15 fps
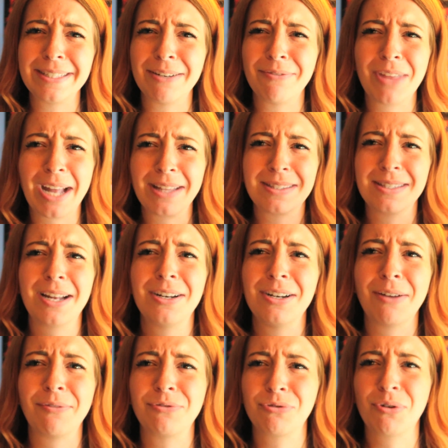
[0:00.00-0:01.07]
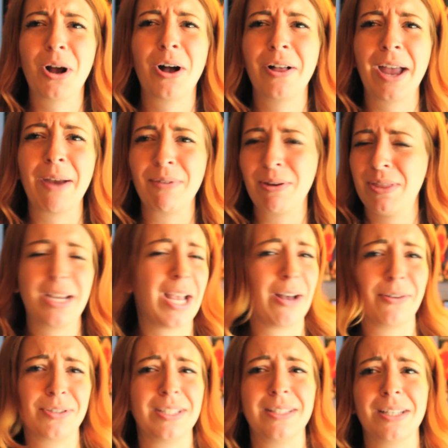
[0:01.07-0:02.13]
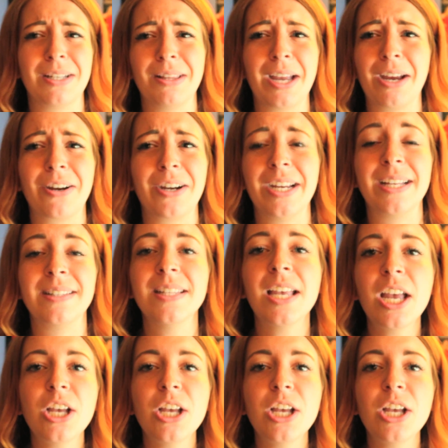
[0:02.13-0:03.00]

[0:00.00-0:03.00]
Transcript: and if that's not enough drawl, everything else is hilarious.